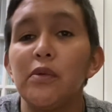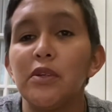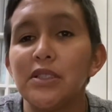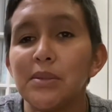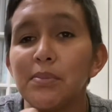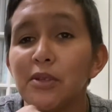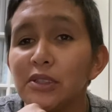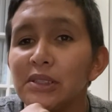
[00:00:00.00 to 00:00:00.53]

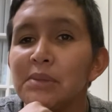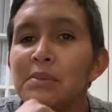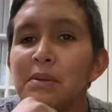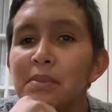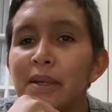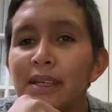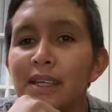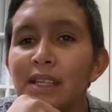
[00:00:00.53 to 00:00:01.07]
supposed to be
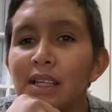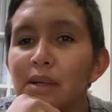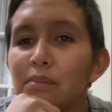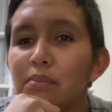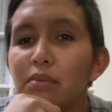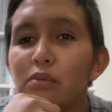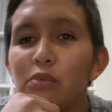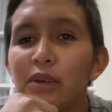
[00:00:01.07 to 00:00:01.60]
picking up
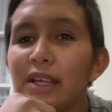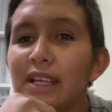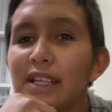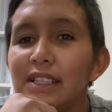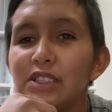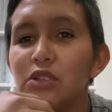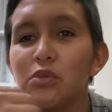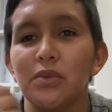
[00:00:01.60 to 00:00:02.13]

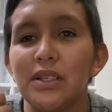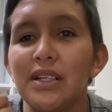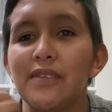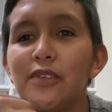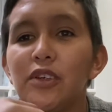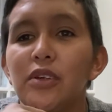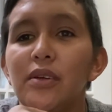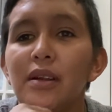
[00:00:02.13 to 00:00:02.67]
weeds or
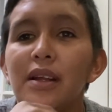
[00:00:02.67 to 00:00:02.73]
whatever.